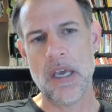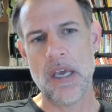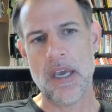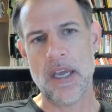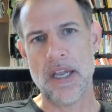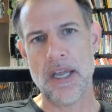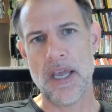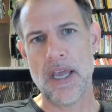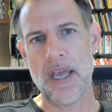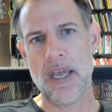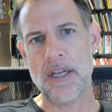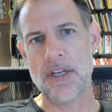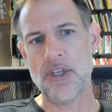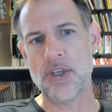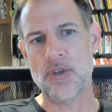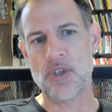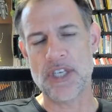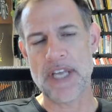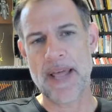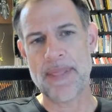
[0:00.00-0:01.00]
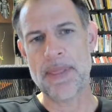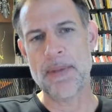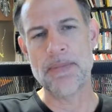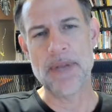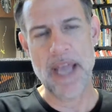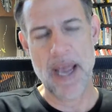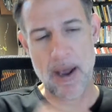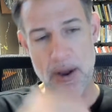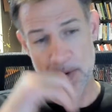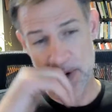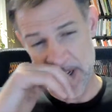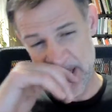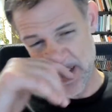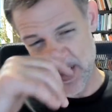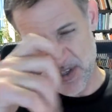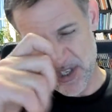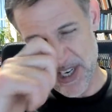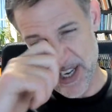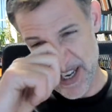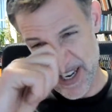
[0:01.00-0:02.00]
and you sat them down and
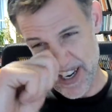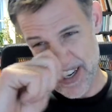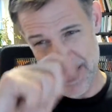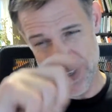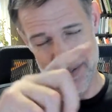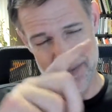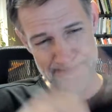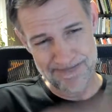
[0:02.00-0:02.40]
you said,